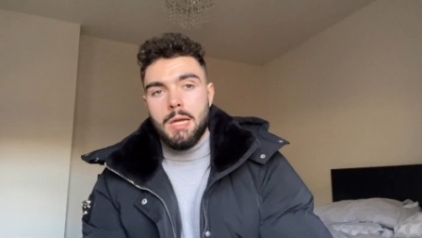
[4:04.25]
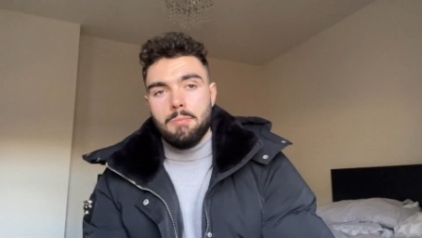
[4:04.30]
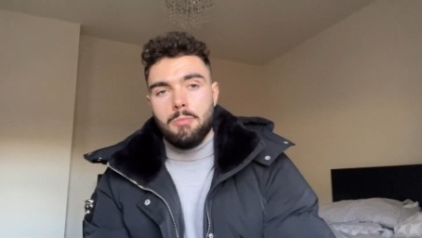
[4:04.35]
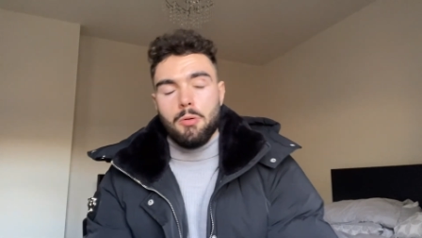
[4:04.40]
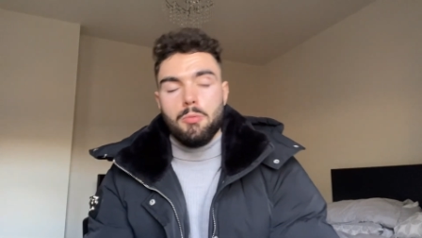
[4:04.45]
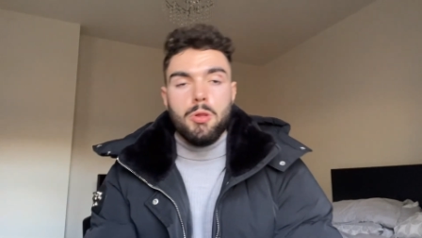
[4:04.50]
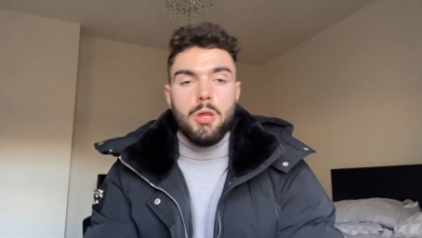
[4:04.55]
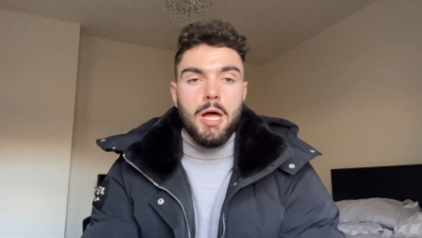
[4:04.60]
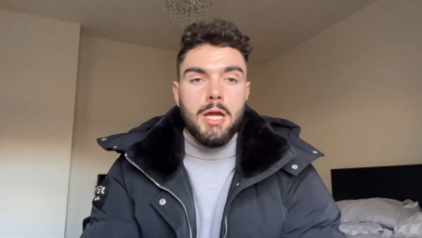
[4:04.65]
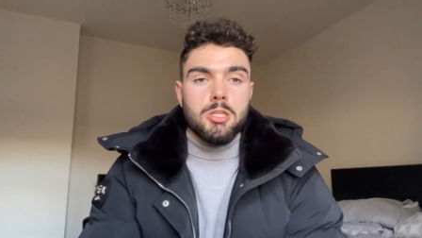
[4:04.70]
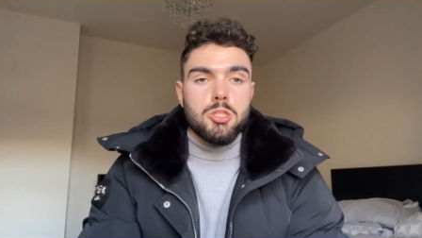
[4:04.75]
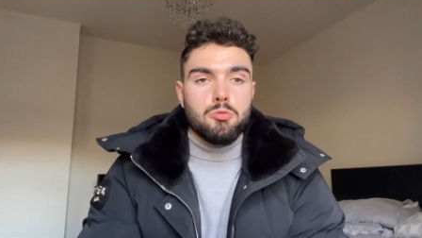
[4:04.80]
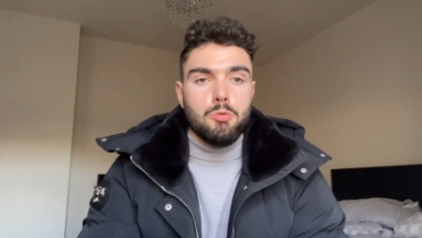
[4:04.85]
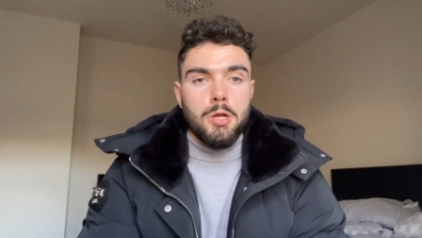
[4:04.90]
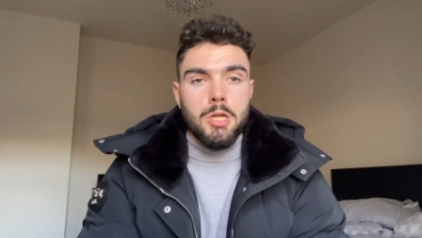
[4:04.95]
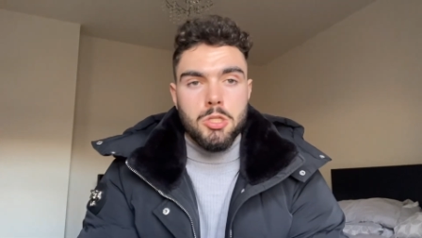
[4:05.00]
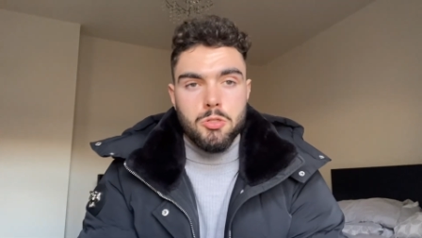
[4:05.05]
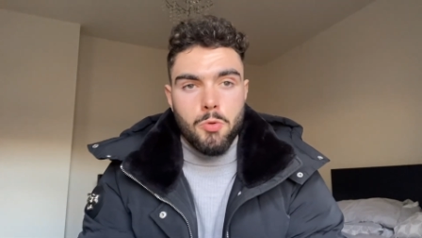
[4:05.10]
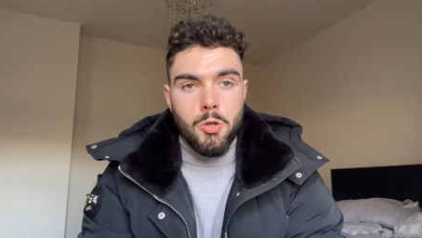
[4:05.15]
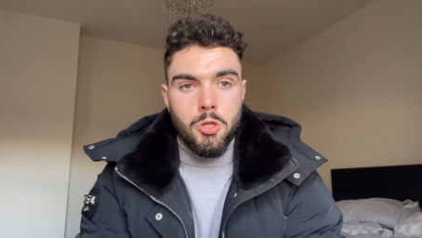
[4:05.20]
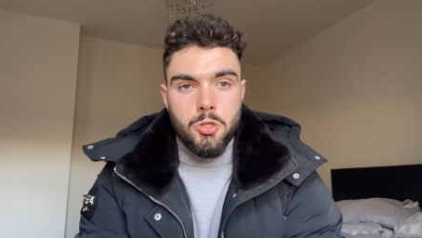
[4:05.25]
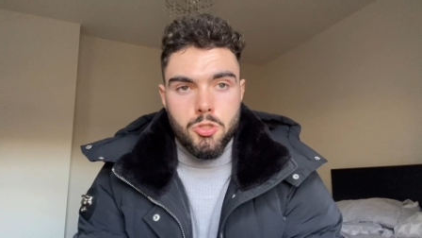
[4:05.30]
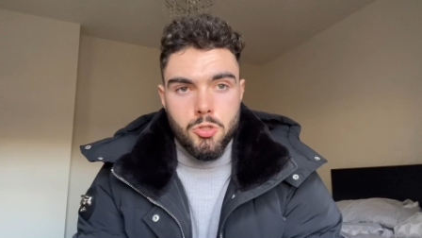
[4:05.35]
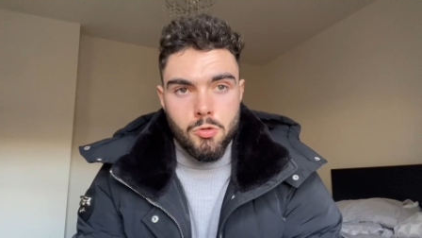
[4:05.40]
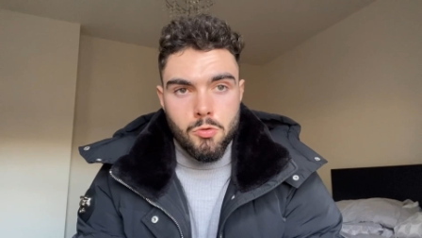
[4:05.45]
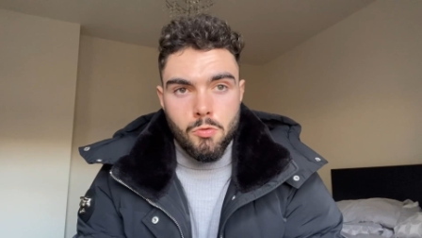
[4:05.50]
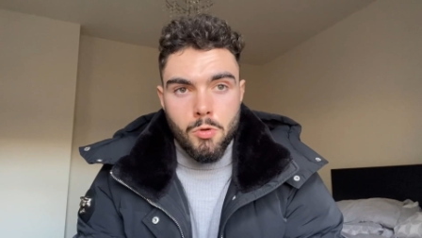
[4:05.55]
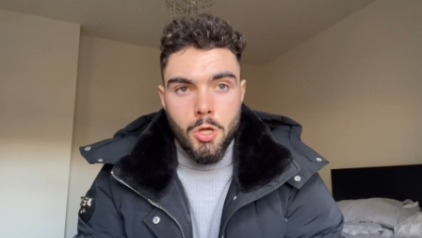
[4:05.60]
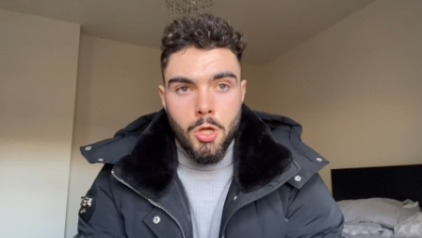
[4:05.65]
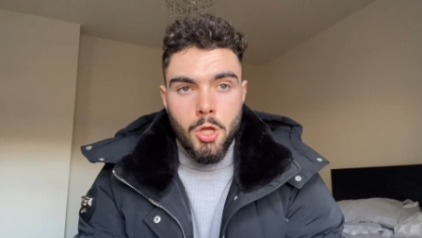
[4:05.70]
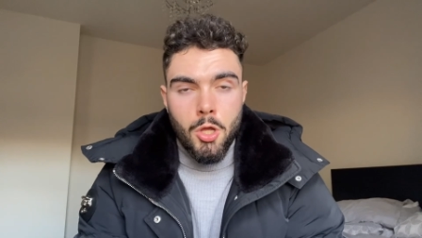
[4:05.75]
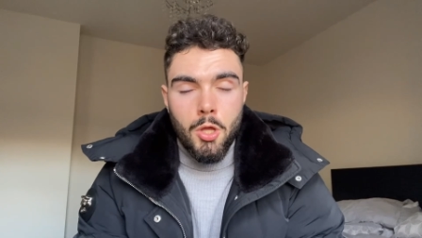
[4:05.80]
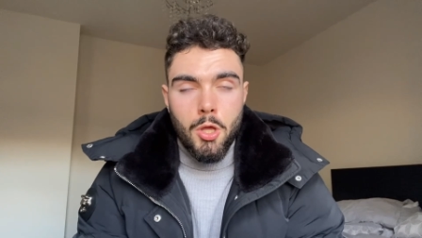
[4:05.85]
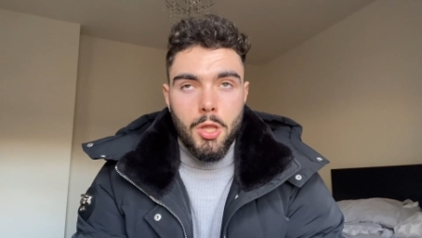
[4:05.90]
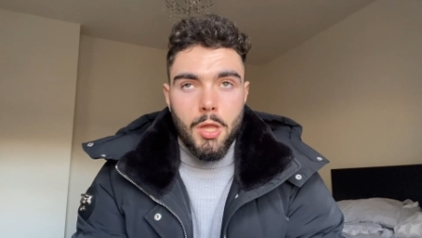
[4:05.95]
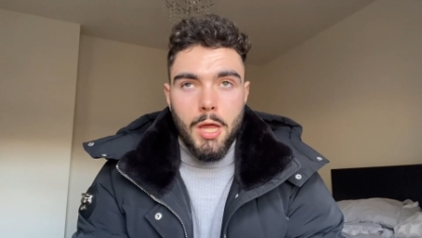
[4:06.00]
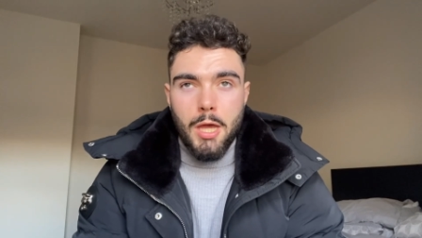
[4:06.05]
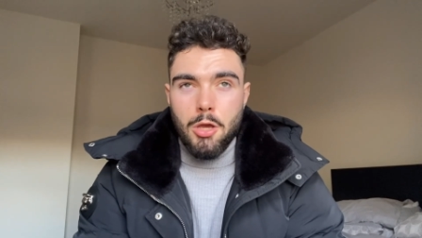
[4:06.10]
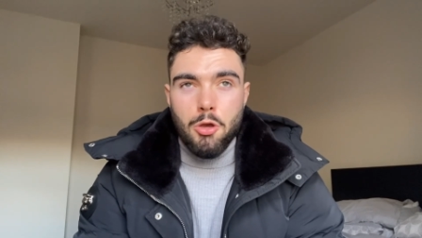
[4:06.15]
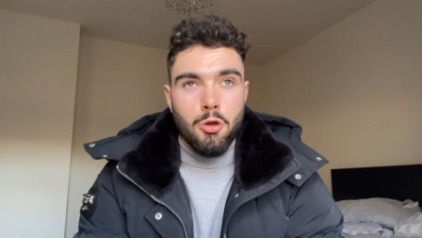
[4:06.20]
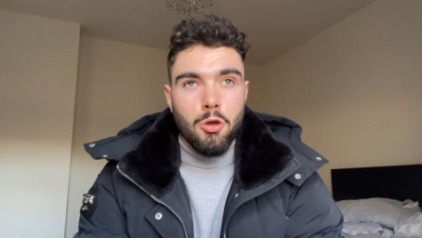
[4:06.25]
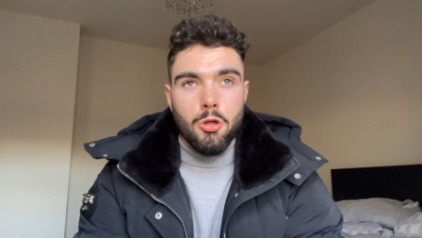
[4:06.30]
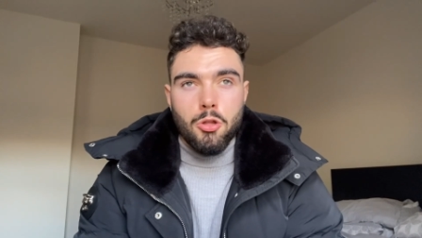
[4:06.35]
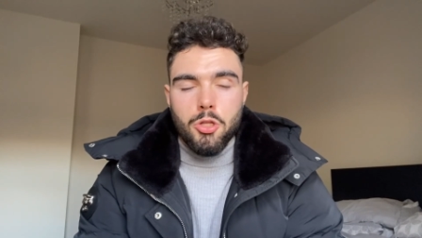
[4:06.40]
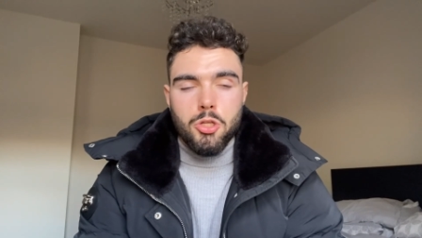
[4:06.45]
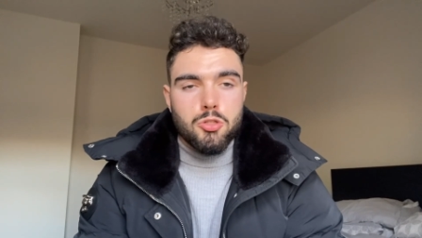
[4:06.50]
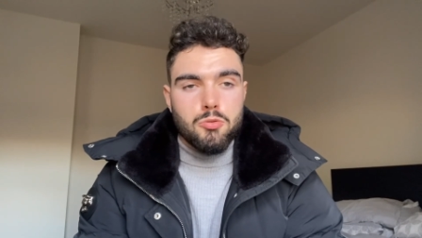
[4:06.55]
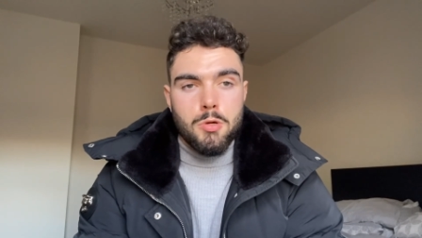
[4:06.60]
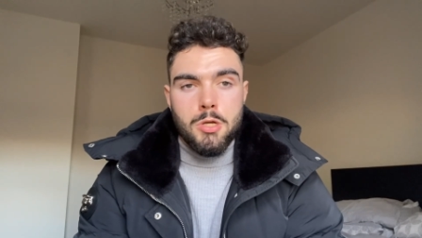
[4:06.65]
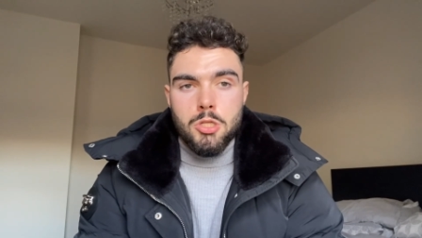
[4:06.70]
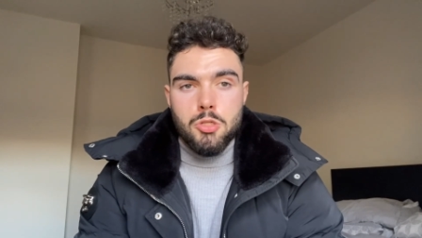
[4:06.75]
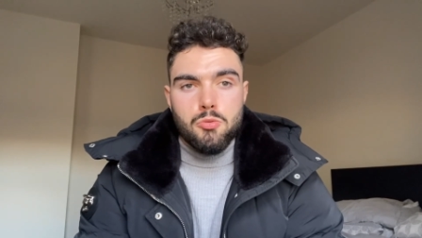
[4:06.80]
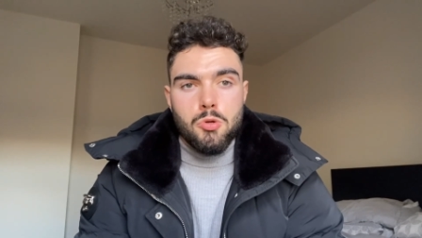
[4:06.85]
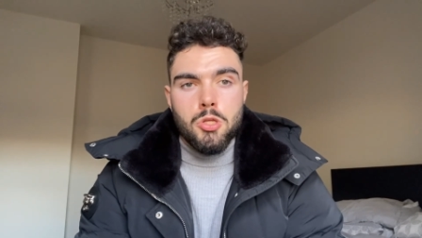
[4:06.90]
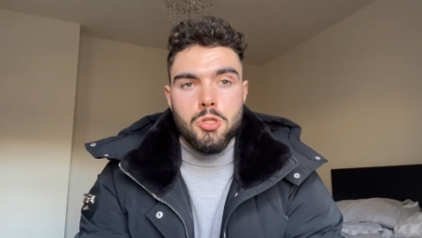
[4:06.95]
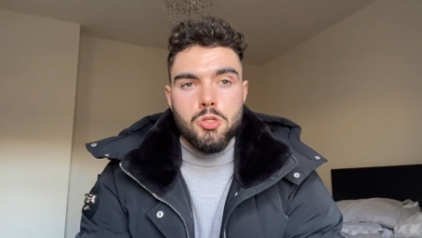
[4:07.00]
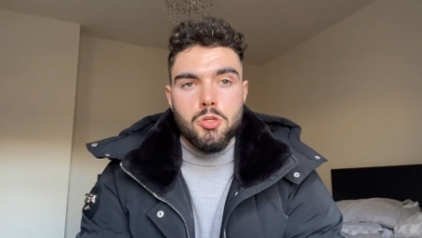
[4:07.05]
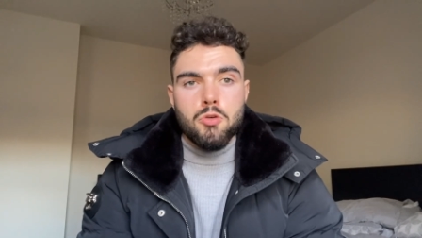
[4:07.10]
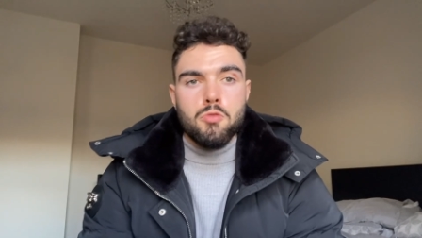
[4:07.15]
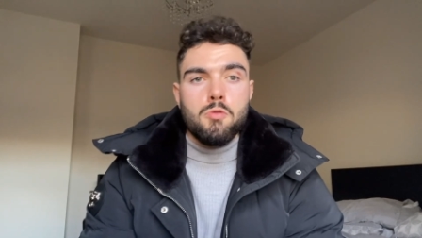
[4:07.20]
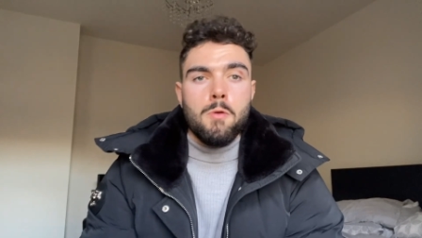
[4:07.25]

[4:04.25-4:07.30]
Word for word: Probably like 2022, like early 2022.